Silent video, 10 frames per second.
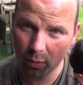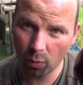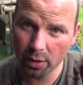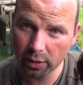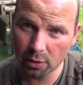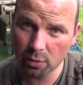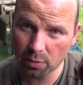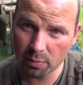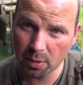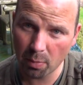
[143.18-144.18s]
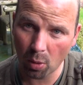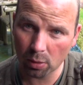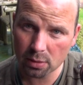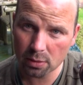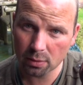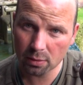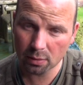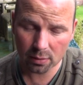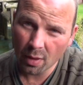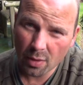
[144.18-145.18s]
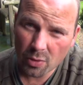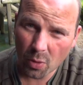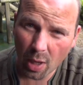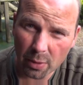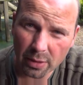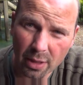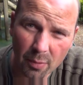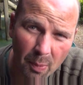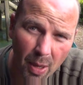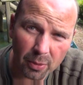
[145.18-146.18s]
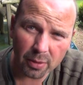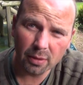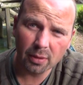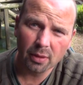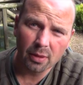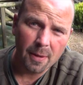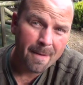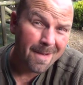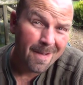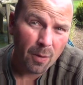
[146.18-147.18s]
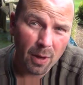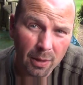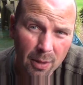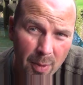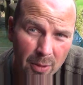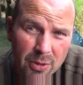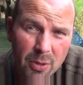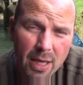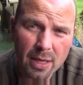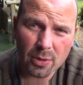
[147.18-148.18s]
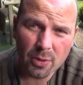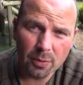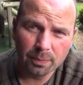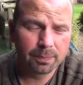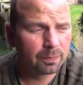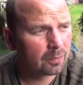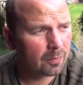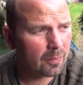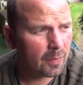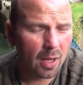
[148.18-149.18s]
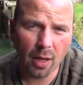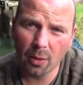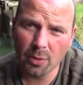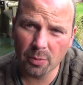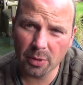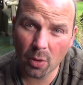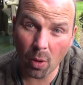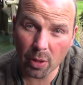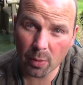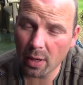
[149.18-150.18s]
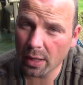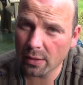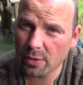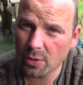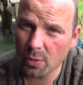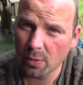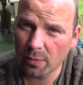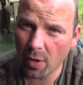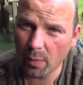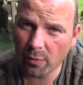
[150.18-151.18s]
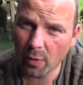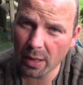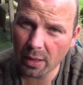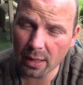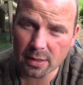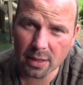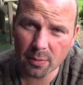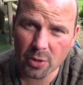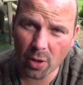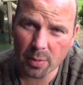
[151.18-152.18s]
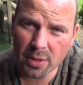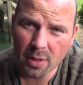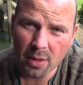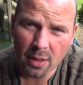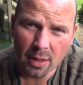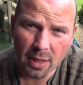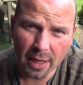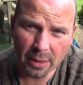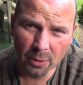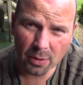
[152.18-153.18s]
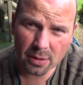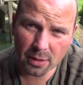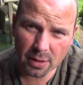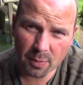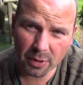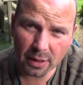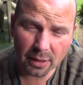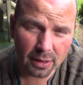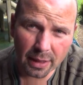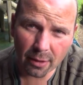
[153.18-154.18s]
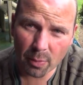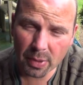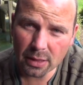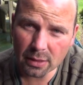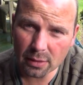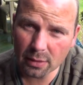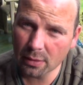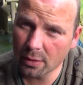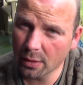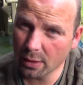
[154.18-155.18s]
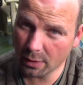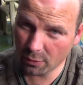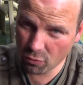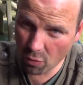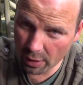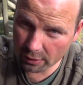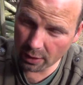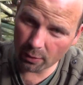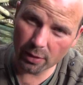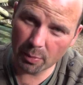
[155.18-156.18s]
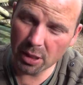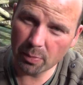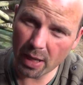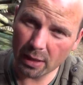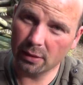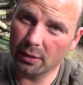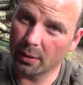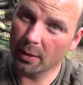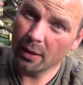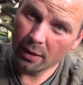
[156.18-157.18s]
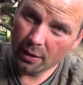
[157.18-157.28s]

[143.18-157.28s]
when you're using peat balls. So, how did they come about? Well, about 2 years ago, I was up at the quarry where I get the stone from for my landscaping jobs. And I noticed that this particular layer of peat, right down in the peat bed that the